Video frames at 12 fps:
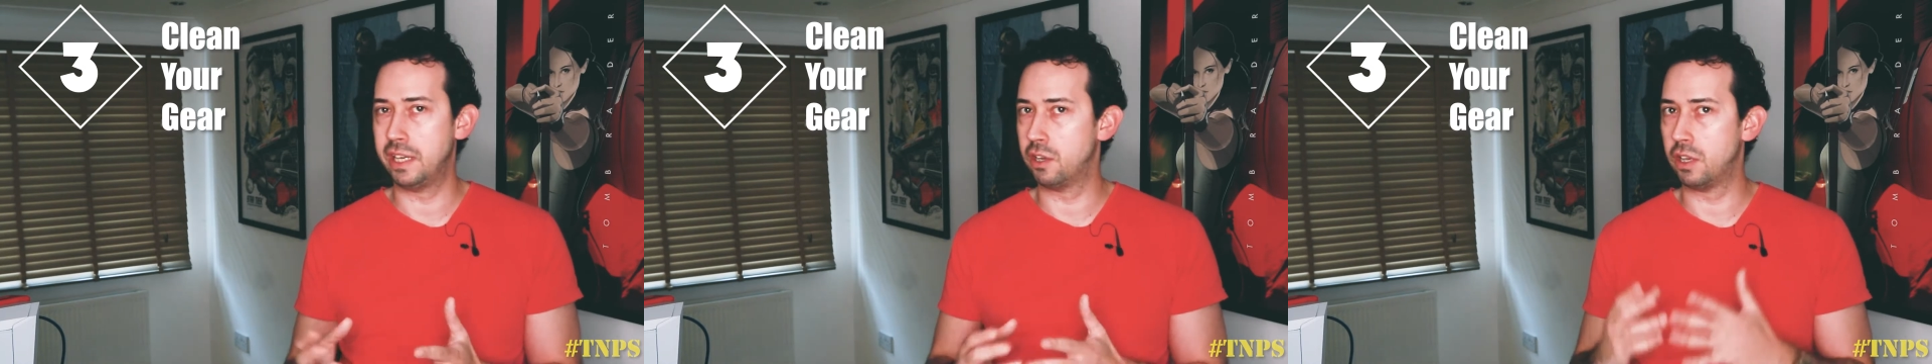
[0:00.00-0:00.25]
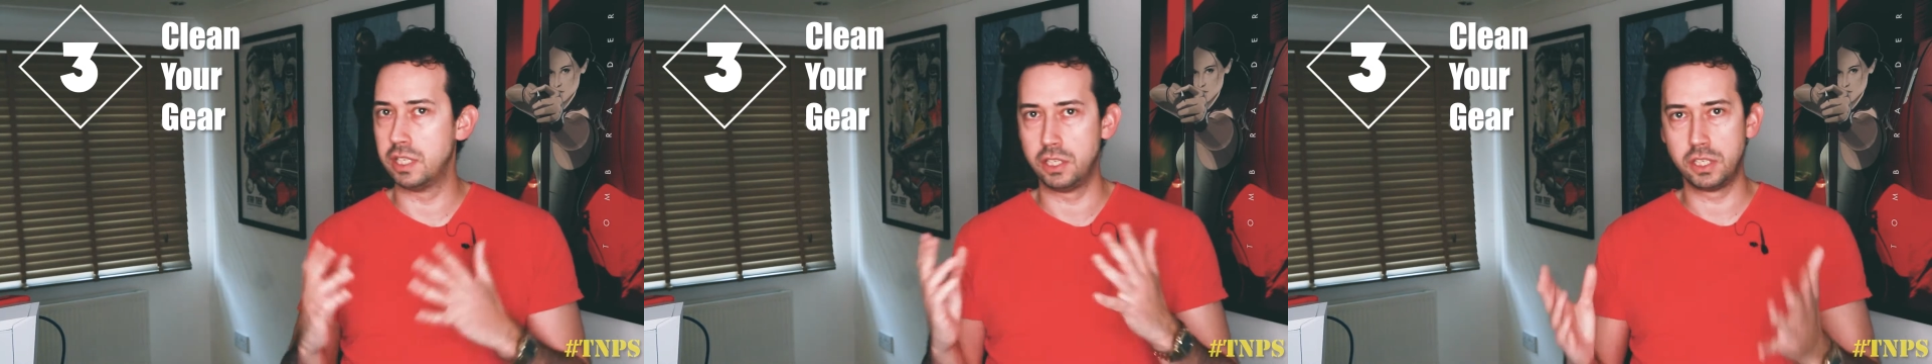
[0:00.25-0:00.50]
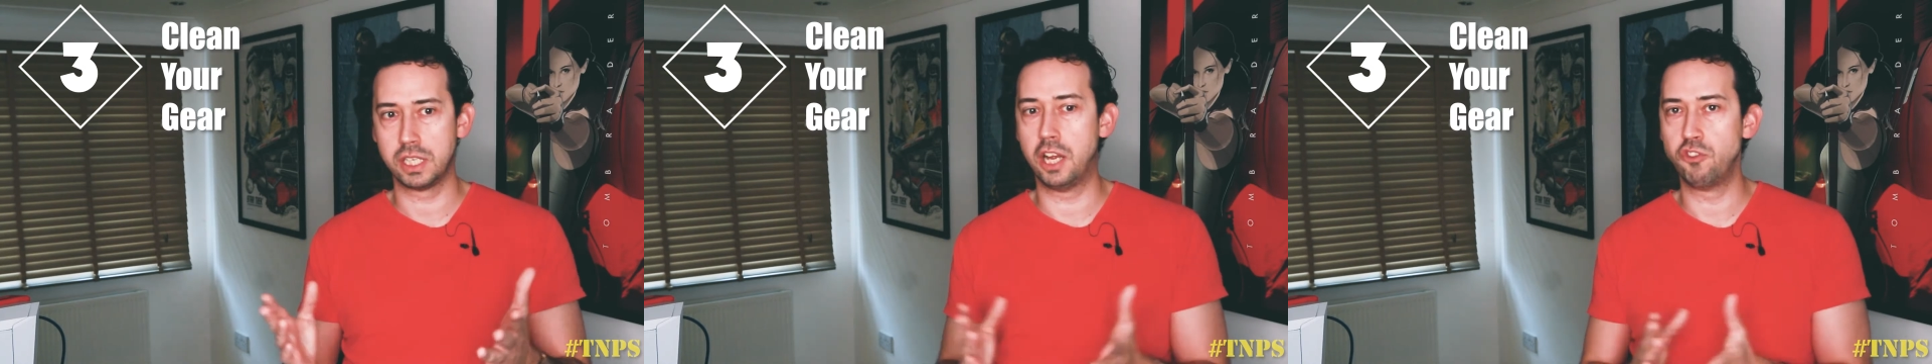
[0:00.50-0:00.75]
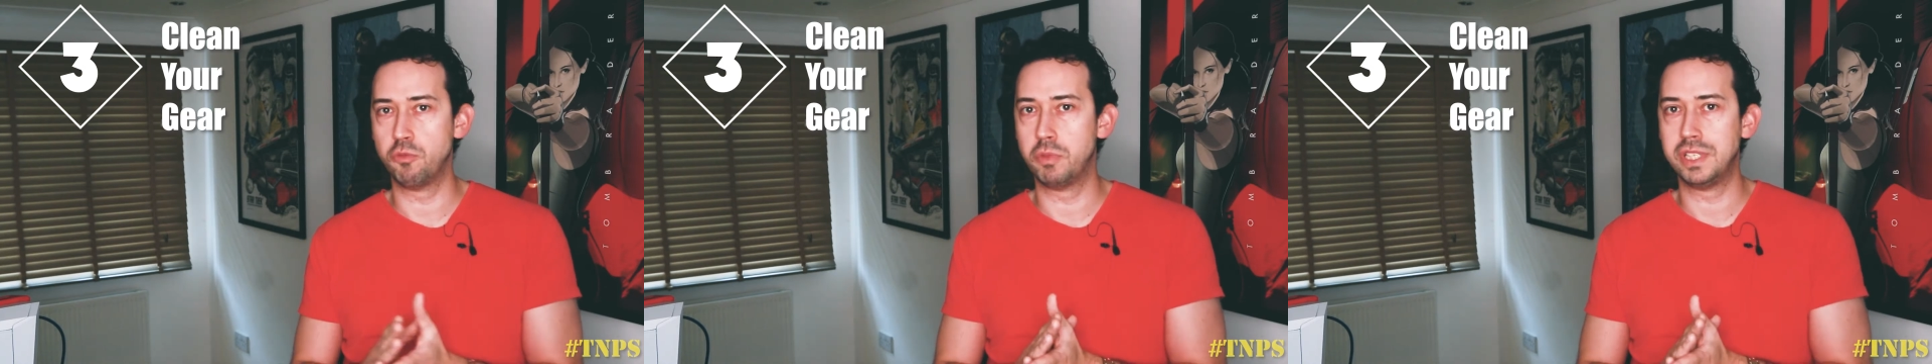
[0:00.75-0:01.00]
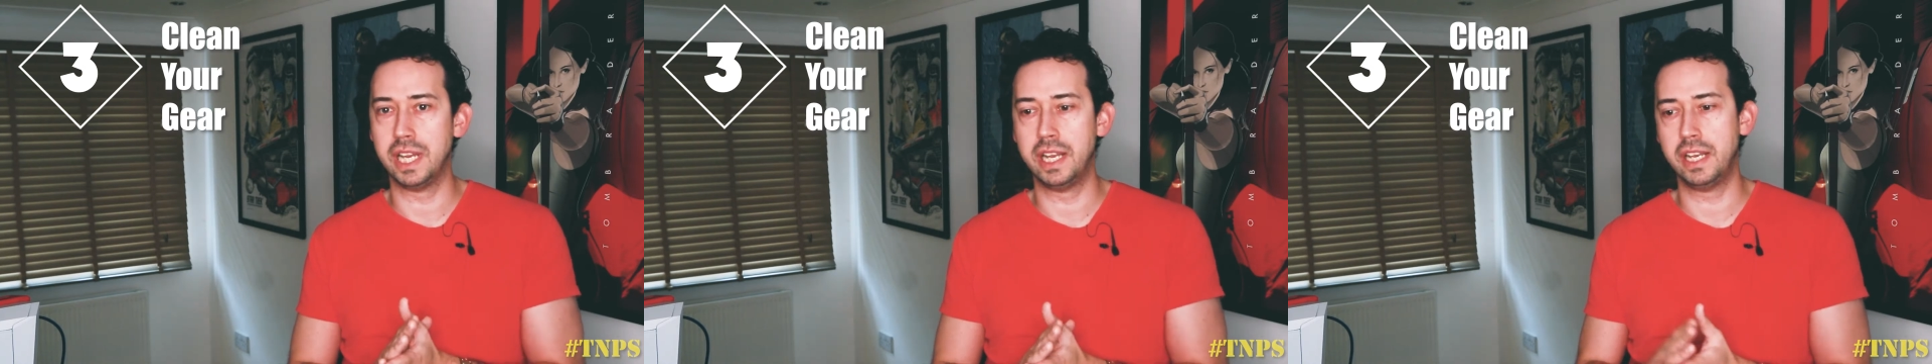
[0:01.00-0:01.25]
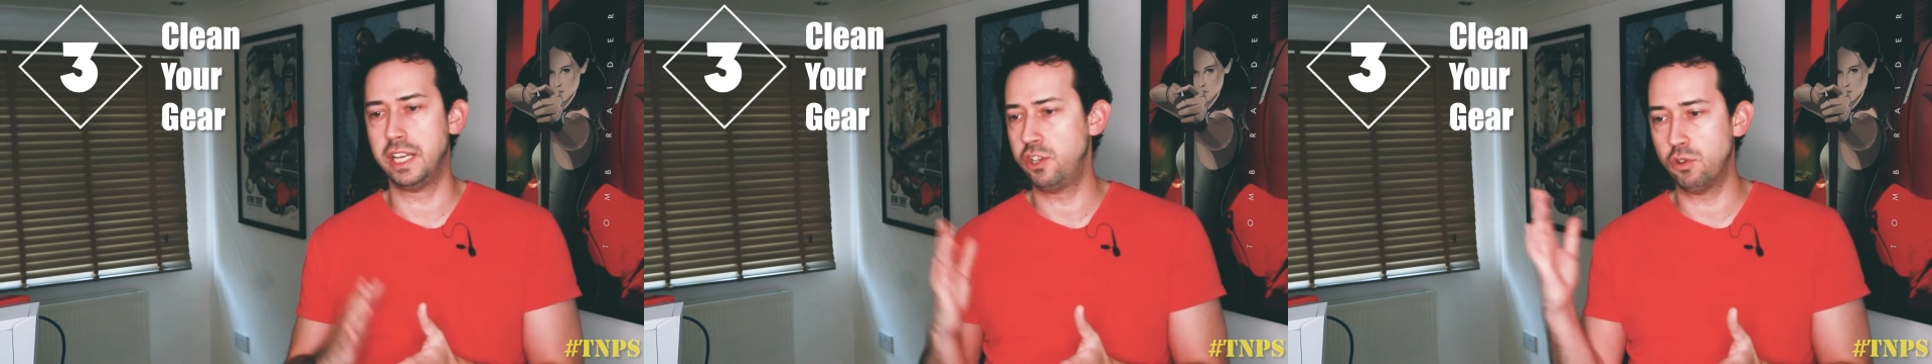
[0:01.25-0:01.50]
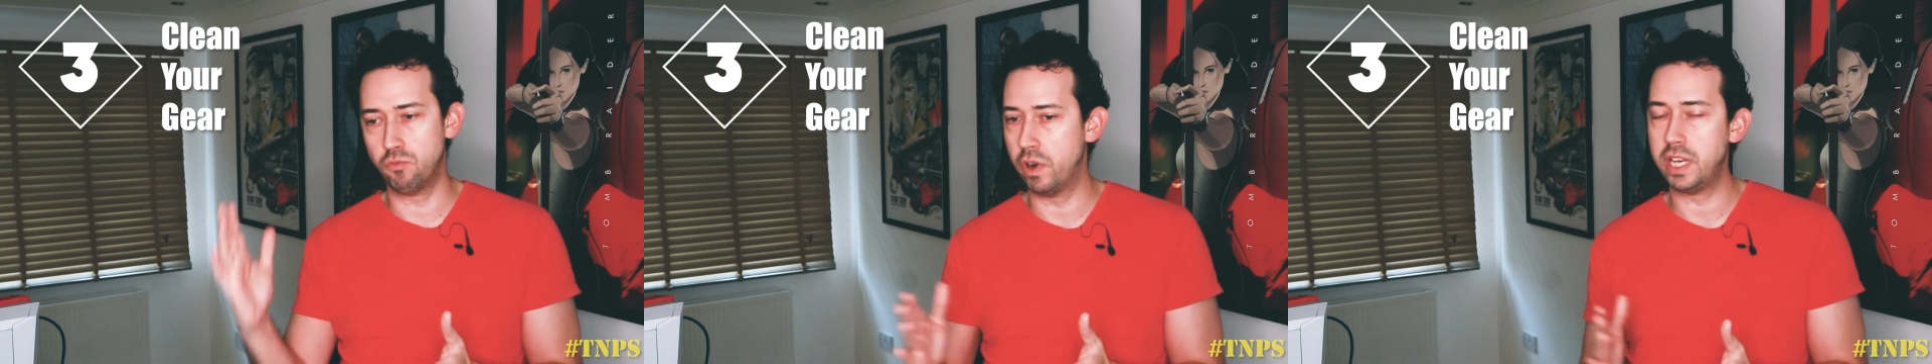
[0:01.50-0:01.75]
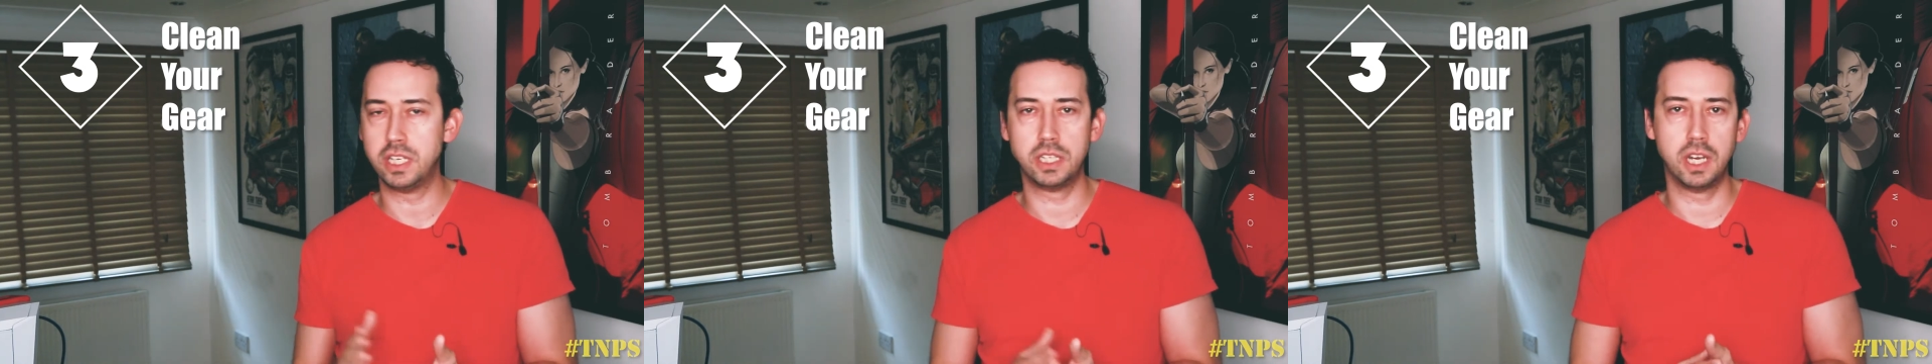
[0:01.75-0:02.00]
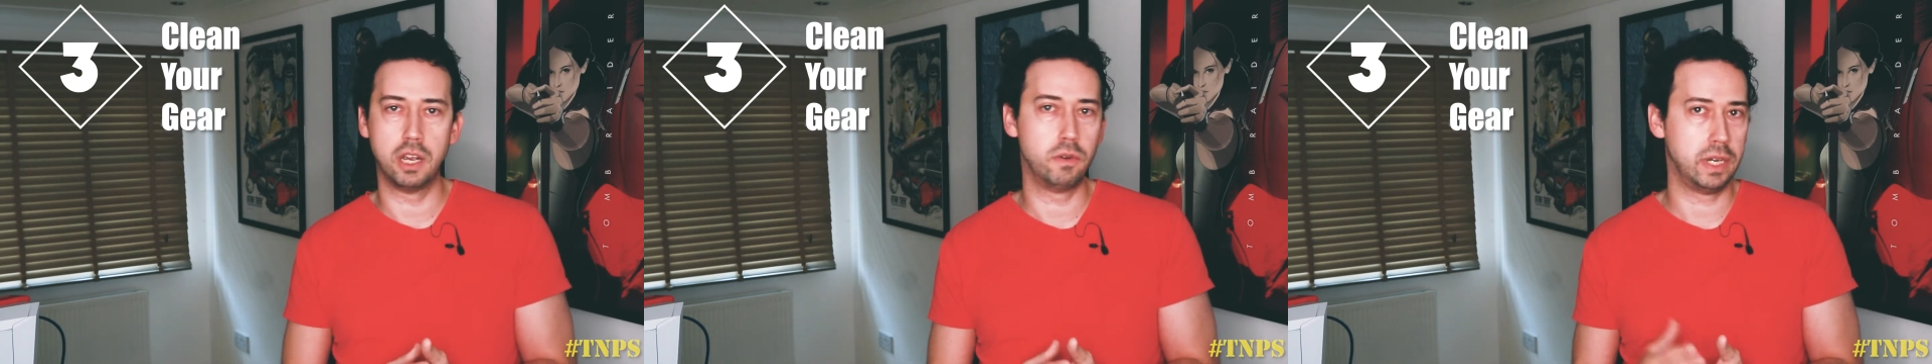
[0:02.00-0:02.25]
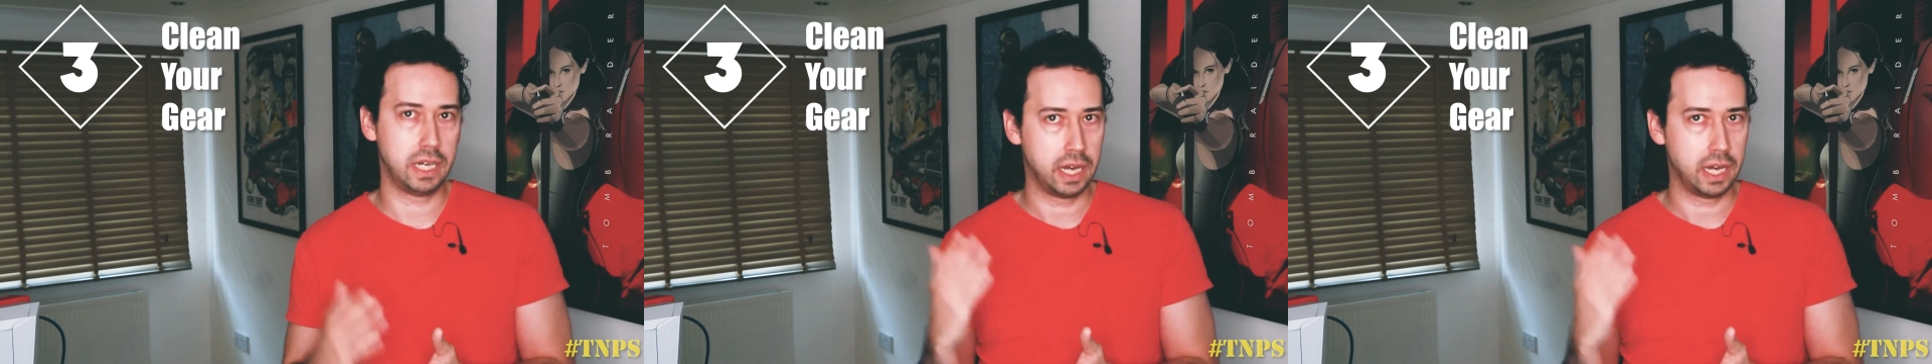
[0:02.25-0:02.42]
it looks 100%, and you're ready to go.